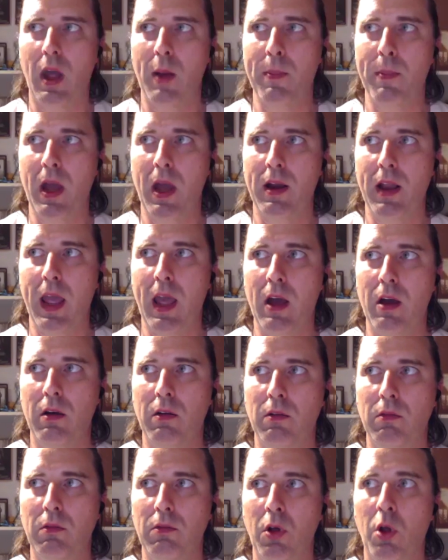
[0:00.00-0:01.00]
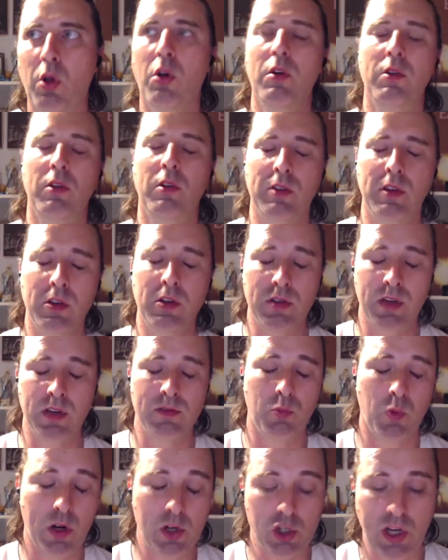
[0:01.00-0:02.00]
about how
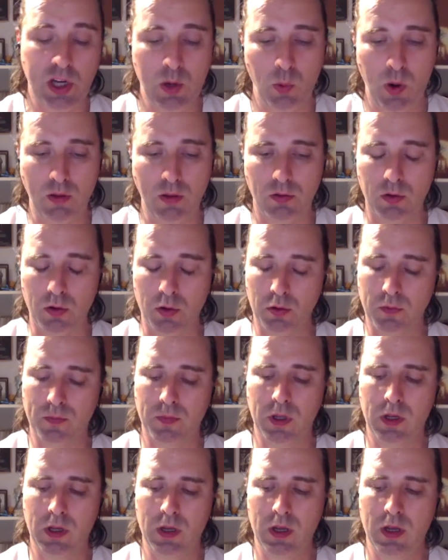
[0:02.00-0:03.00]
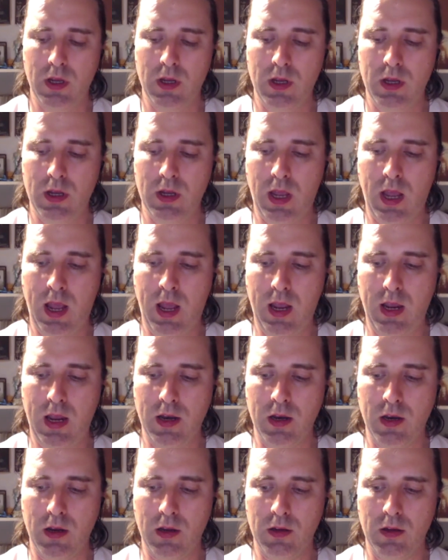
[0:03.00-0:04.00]
what she went through,
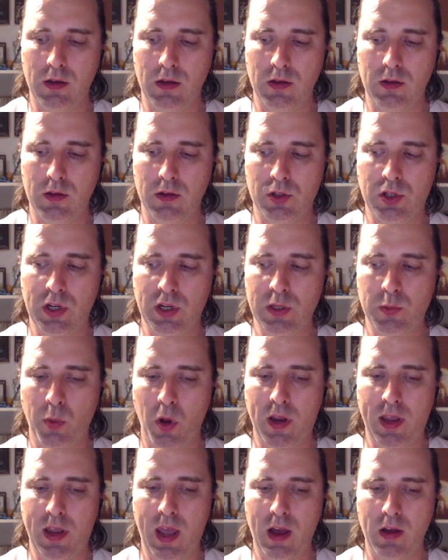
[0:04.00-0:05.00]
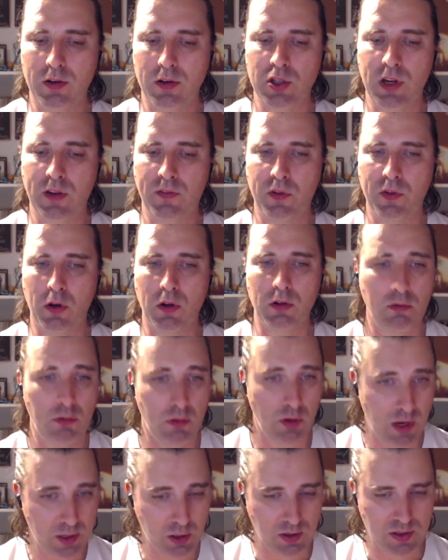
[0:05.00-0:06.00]
and she spoke how she felt
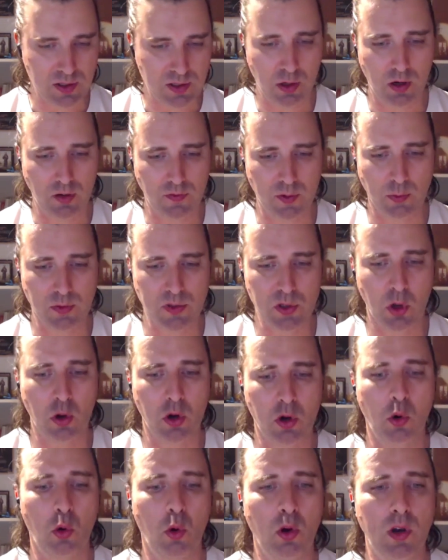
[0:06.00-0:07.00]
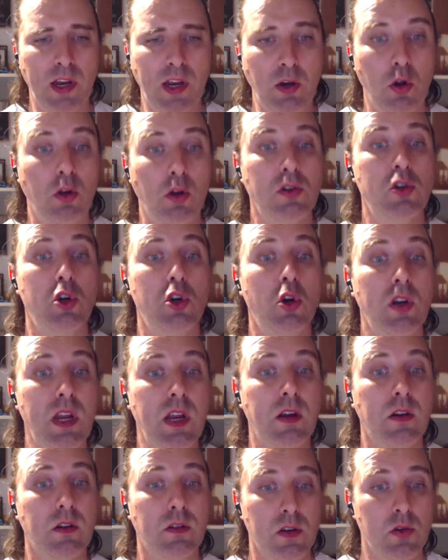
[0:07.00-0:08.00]
like yourself. It was her calling, her
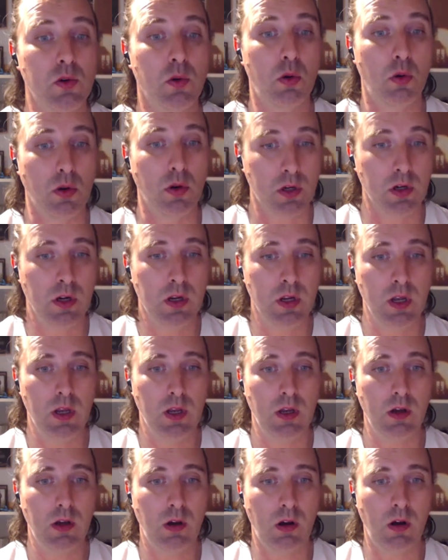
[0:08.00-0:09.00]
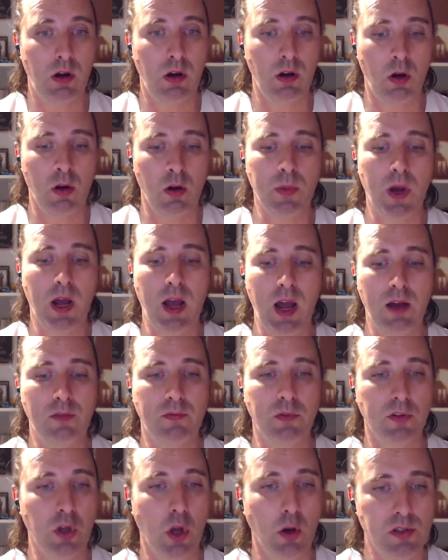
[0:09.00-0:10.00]
duty to talk on
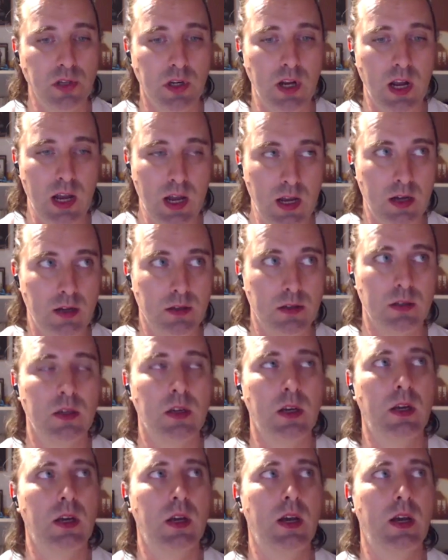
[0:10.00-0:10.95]
behalf of those who can't.